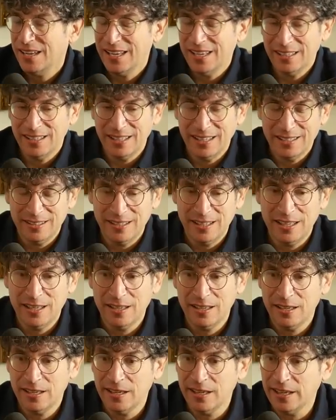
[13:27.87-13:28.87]
It, it,
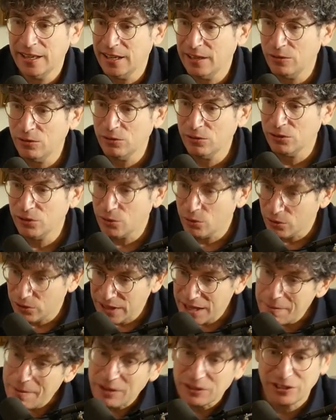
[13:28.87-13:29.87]
it,
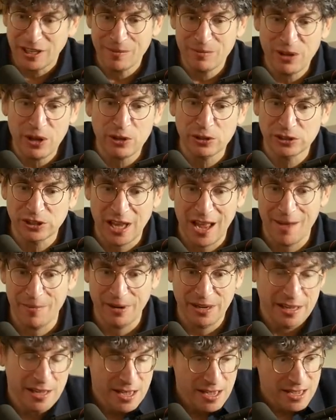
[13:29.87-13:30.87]
think about Tim Dillon's
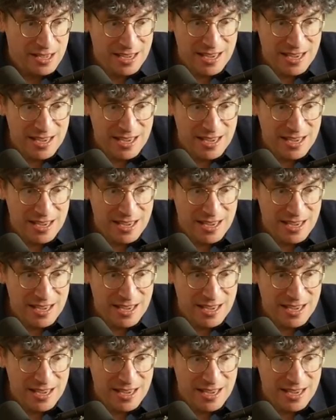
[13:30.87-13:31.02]
comedy